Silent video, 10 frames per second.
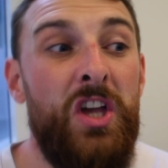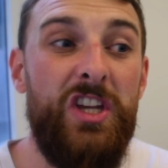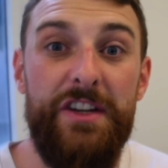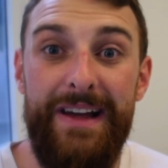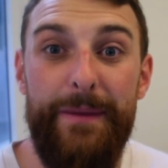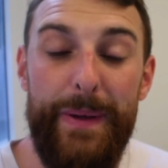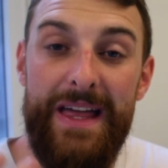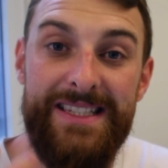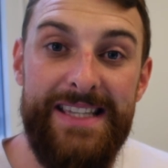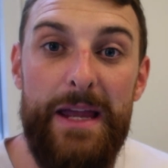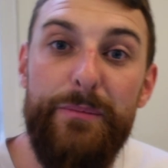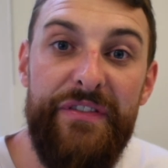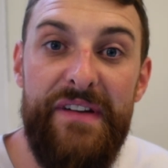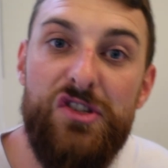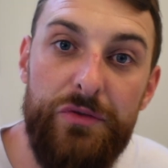you're developing that same
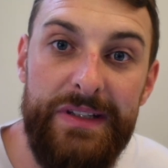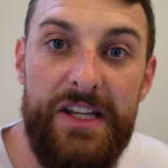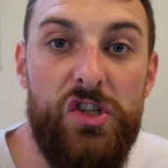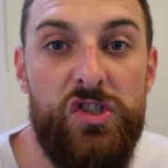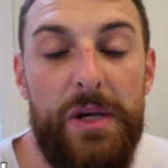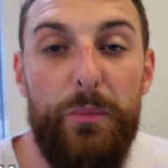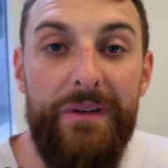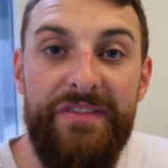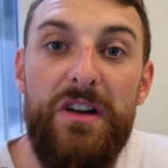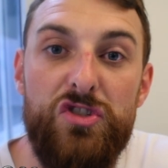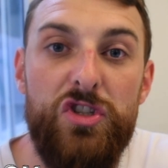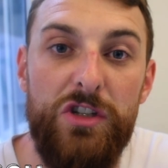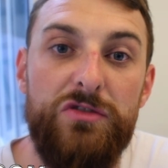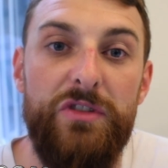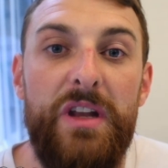professional relationship with those
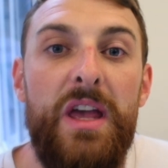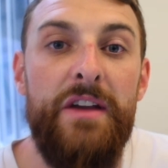children.